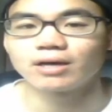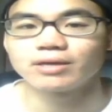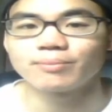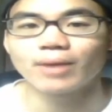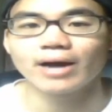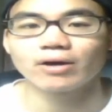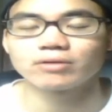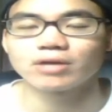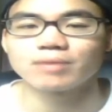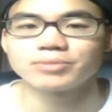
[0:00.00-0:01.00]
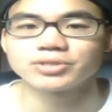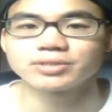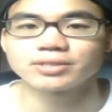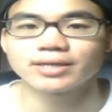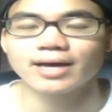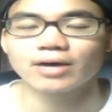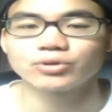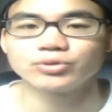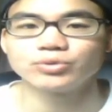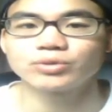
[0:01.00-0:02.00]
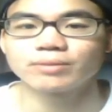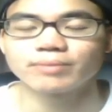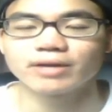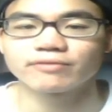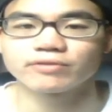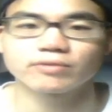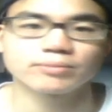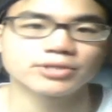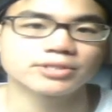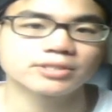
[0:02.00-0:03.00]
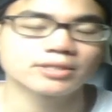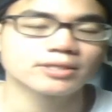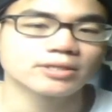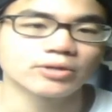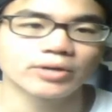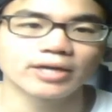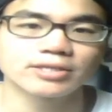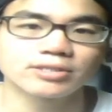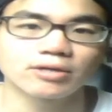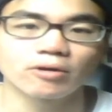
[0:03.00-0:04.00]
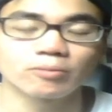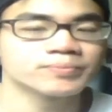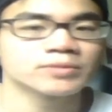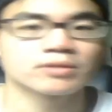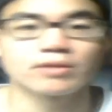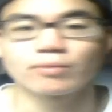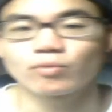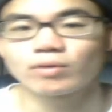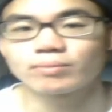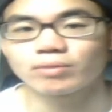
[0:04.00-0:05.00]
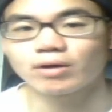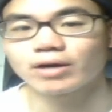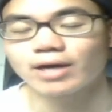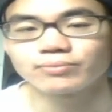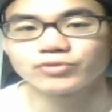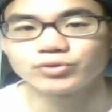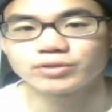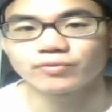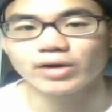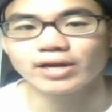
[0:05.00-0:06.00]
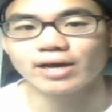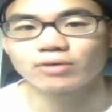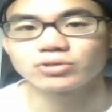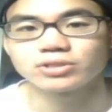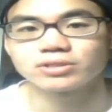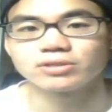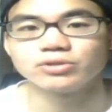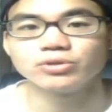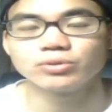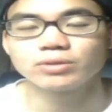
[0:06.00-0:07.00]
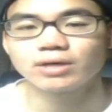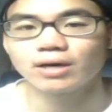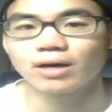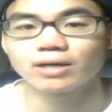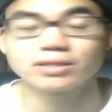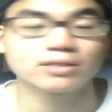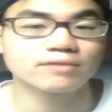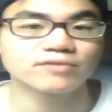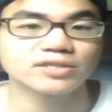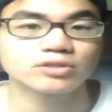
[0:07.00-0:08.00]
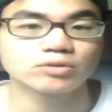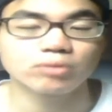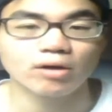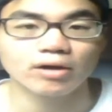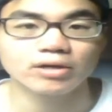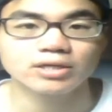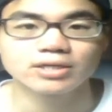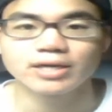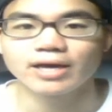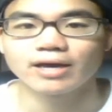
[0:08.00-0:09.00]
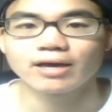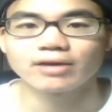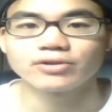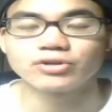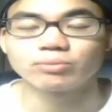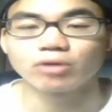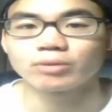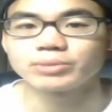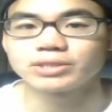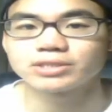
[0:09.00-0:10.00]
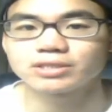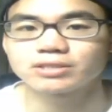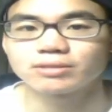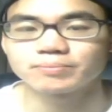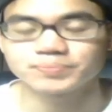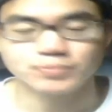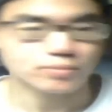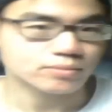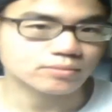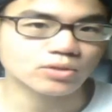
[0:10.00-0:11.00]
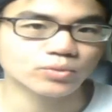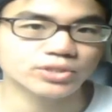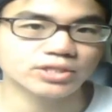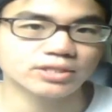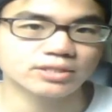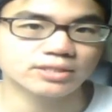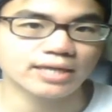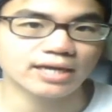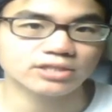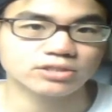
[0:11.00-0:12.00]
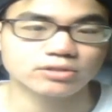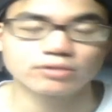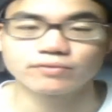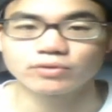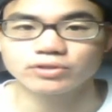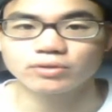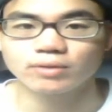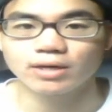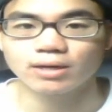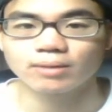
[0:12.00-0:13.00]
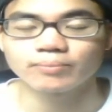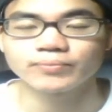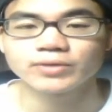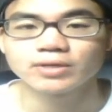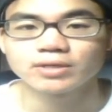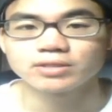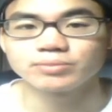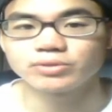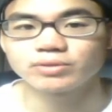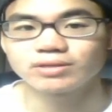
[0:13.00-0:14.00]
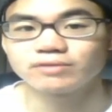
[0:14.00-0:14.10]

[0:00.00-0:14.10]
in my online business and how you can benefit from this. Okay, so the number one blog I'm using right now is the new EMV2 blog and the blog B system, which is actually universal. The beauty